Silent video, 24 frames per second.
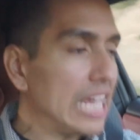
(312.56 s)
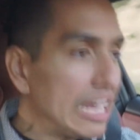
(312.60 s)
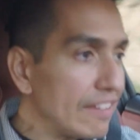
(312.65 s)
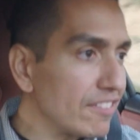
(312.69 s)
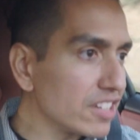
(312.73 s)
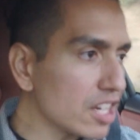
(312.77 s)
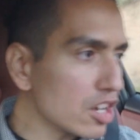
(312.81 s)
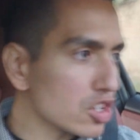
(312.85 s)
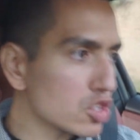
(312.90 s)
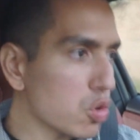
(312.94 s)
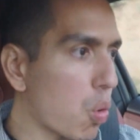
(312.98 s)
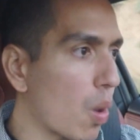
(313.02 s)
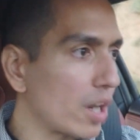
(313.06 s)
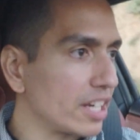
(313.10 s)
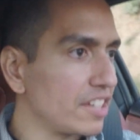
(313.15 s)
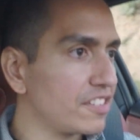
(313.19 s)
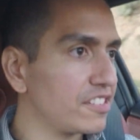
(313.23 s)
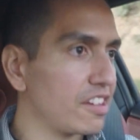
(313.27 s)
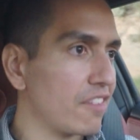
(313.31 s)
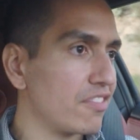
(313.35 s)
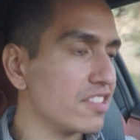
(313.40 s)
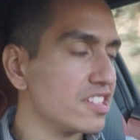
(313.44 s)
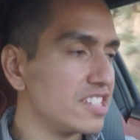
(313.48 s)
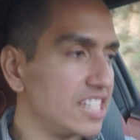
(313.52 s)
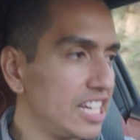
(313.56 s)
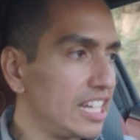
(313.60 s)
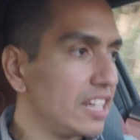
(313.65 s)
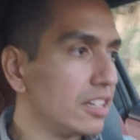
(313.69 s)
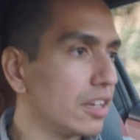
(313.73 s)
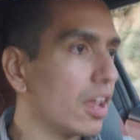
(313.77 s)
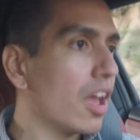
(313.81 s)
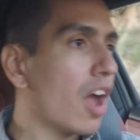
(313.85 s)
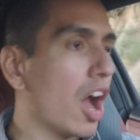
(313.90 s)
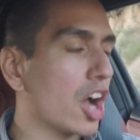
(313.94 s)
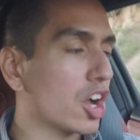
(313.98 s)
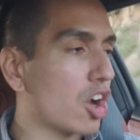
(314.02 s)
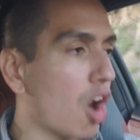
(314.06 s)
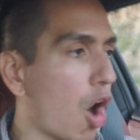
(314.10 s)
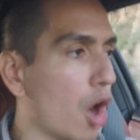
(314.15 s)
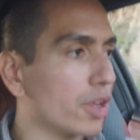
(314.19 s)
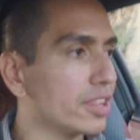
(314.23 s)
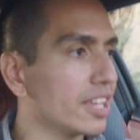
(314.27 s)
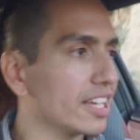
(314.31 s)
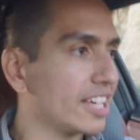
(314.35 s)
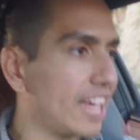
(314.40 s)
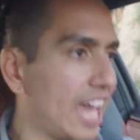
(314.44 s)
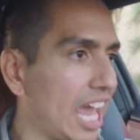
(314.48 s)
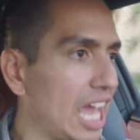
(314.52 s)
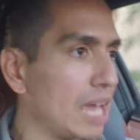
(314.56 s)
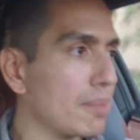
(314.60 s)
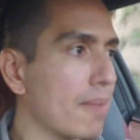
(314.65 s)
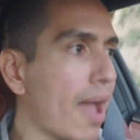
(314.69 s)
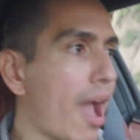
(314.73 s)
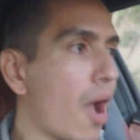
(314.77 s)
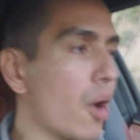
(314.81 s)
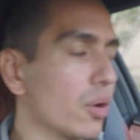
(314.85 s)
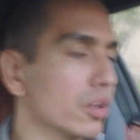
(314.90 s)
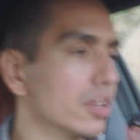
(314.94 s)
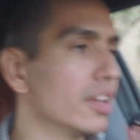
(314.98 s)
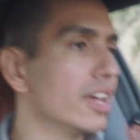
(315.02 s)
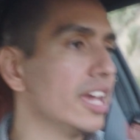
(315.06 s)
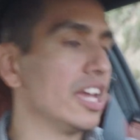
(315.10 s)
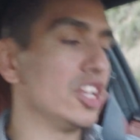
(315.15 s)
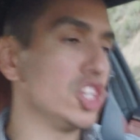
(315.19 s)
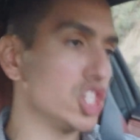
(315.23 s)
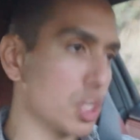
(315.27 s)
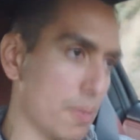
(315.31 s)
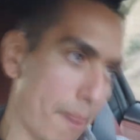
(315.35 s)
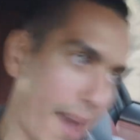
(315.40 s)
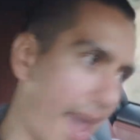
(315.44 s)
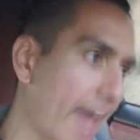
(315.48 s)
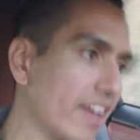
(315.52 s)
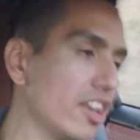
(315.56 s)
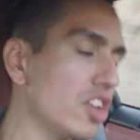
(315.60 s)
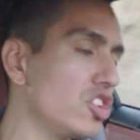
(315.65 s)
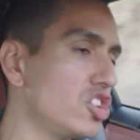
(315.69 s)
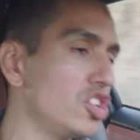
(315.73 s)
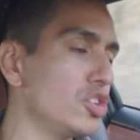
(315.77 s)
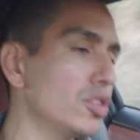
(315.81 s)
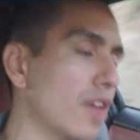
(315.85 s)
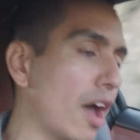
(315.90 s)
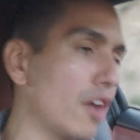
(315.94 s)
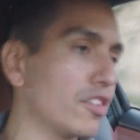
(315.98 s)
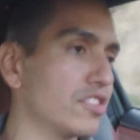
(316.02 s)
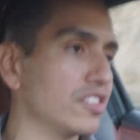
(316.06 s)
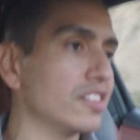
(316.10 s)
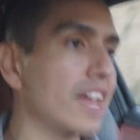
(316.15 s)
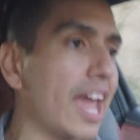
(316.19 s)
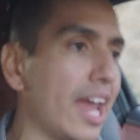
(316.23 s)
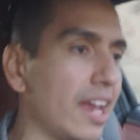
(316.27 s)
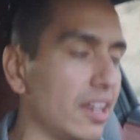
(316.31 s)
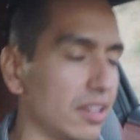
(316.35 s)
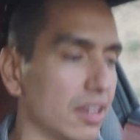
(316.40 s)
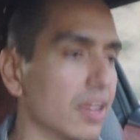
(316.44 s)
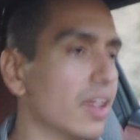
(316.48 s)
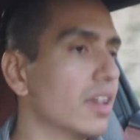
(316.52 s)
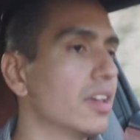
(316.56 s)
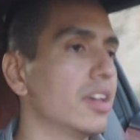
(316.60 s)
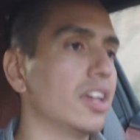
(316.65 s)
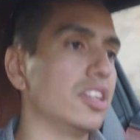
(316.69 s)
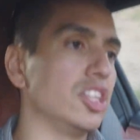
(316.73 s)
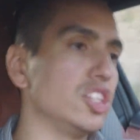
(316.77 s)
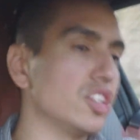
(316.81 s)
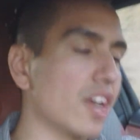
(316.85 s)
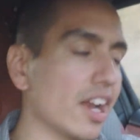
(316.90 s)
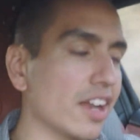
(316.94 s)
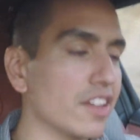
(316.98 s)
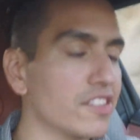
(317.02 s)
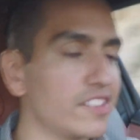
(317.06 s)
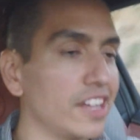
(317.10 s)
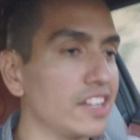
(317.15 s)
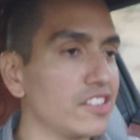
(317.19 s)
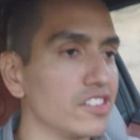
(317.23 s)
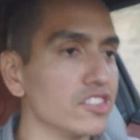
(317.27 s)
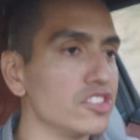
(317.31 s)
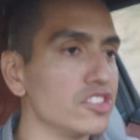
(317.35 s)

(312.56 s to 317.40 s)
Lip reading: even in 2017, a car that came out in Japan in 2008, in the United States in